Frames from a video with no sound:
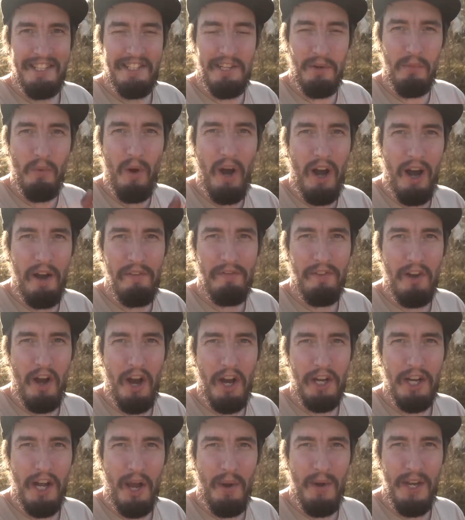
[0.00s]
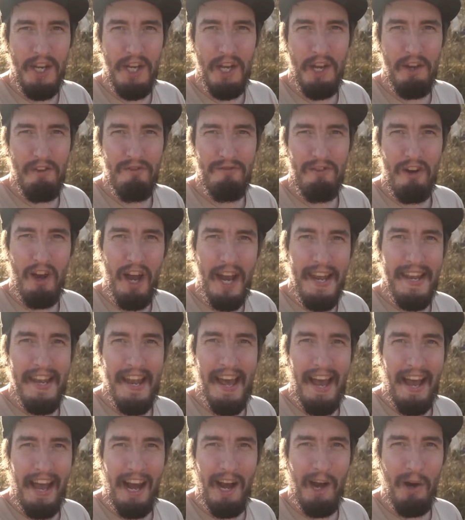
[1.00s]
So what I've got to go and do right
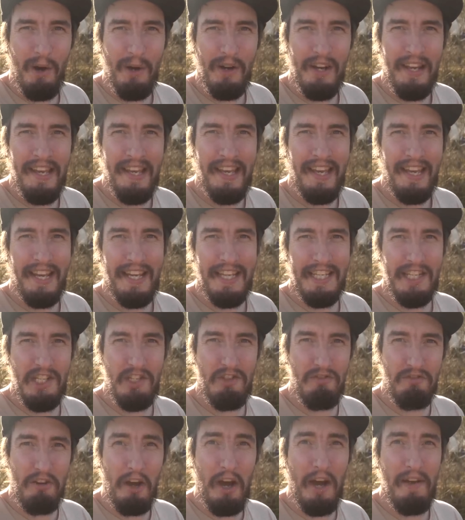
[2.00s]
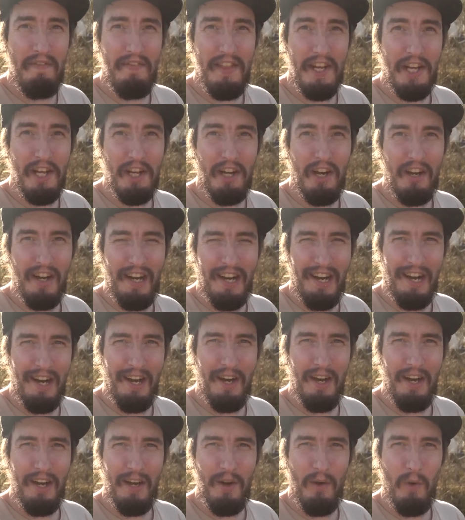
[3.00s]
now is drive the
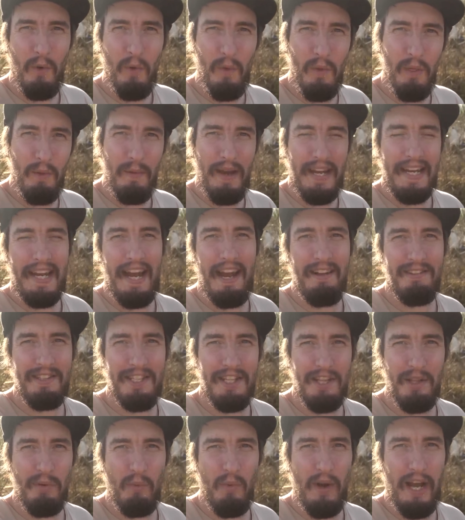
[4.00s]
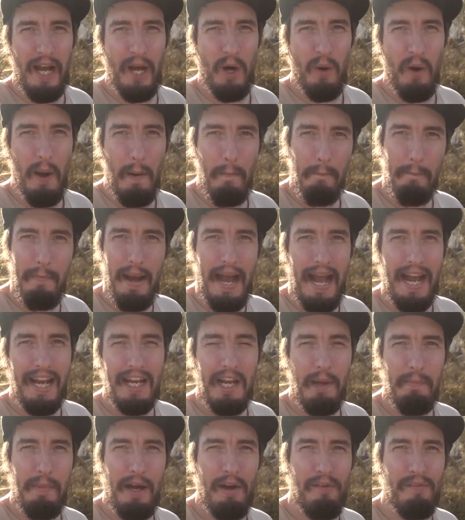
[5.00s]
car all the way down to the well and
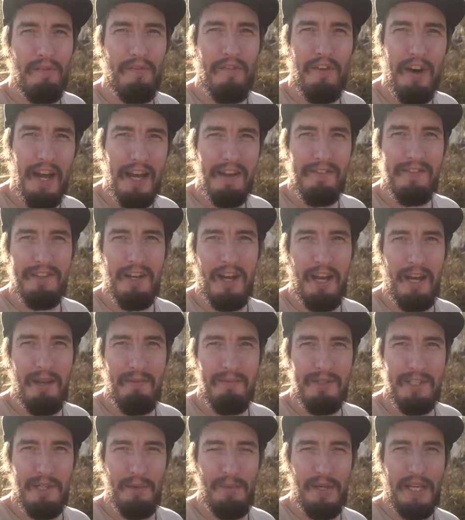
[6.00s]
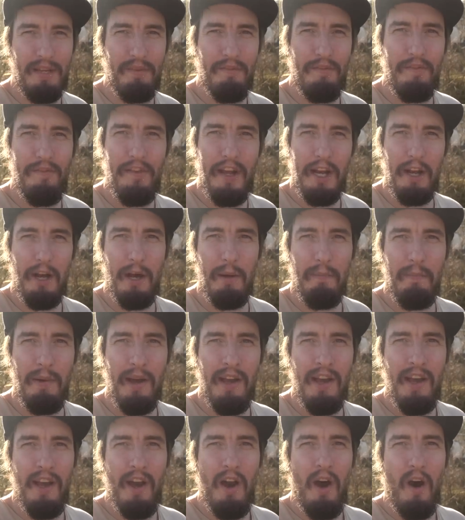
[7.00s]
back about 5 times so we can fill up
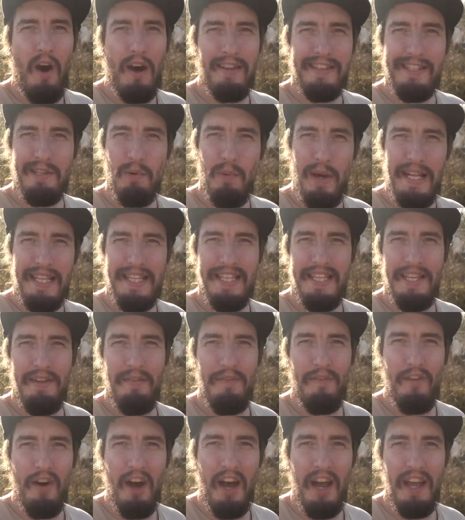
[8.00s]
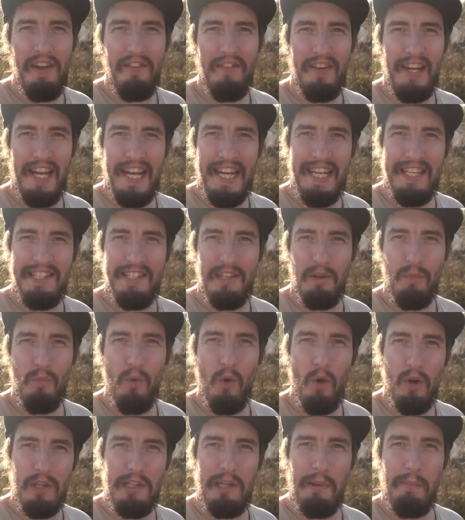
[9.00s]
our 25 litre
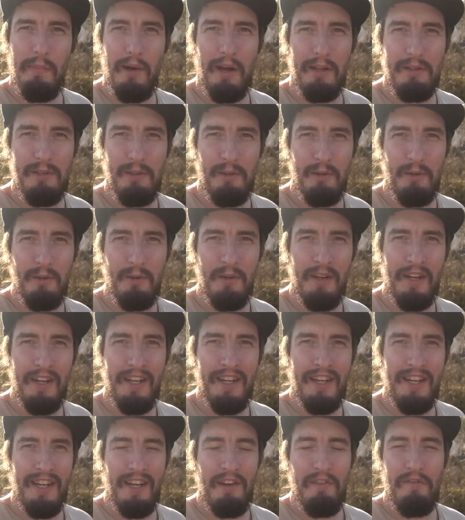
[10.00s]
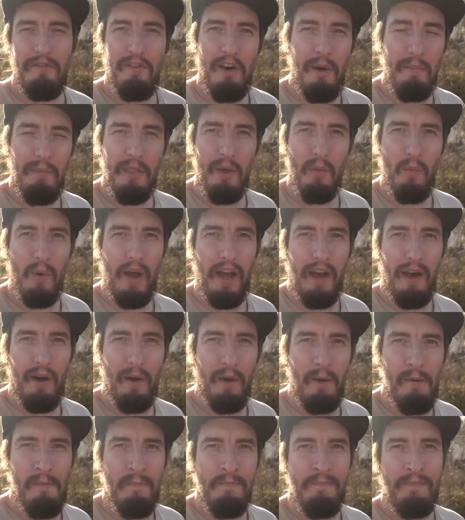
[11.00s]
water bottle from the
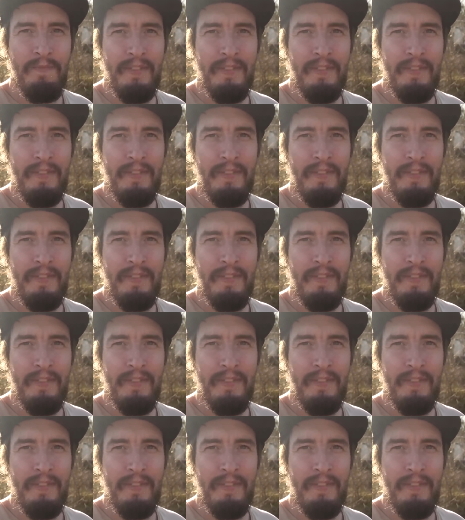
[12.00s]
well,